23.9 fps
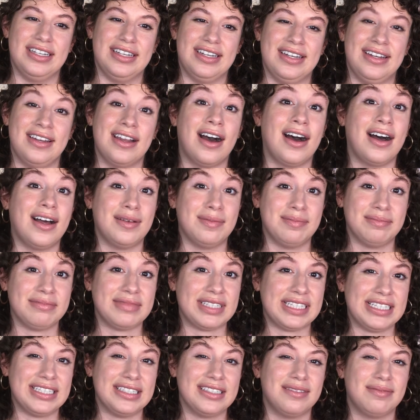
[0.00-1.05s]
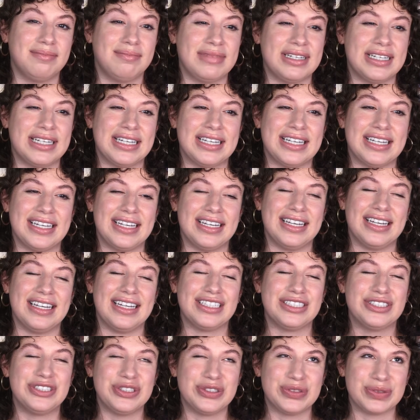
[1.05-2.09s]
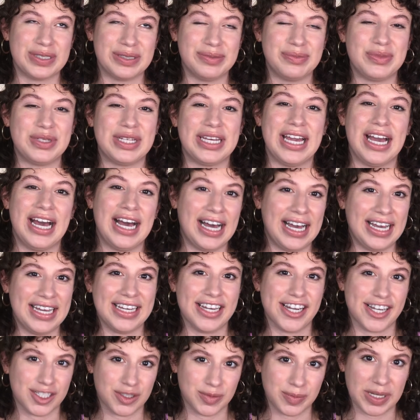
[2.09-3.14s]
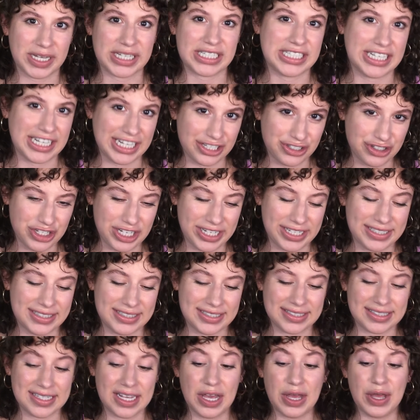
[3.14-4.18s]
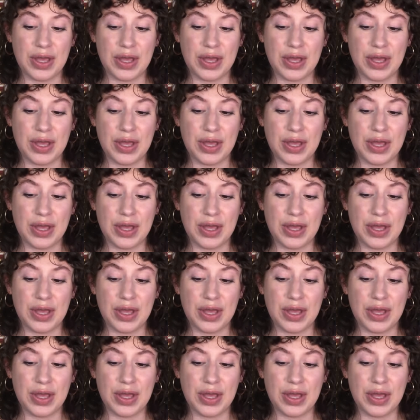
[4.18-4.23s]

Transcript: not meet my extremely high expectations,